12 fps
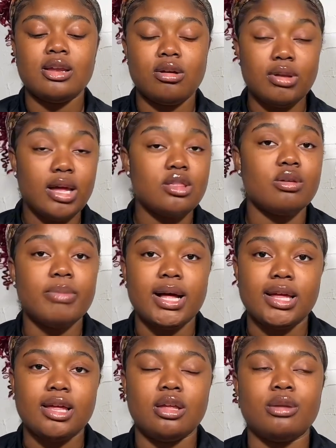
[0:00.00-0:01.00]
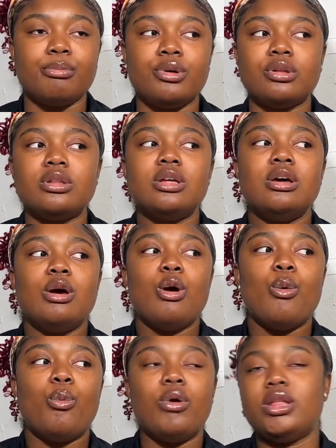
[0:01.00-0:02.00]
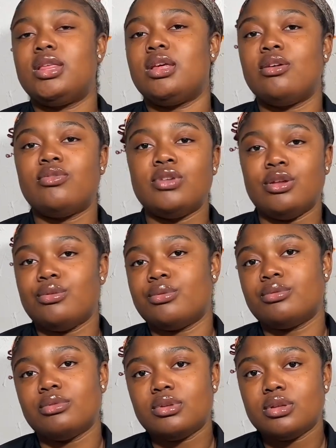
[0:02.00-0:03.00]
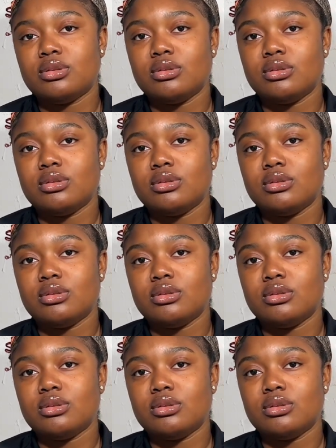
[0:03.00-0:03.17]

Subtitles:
They could let you back in, but what if they don't?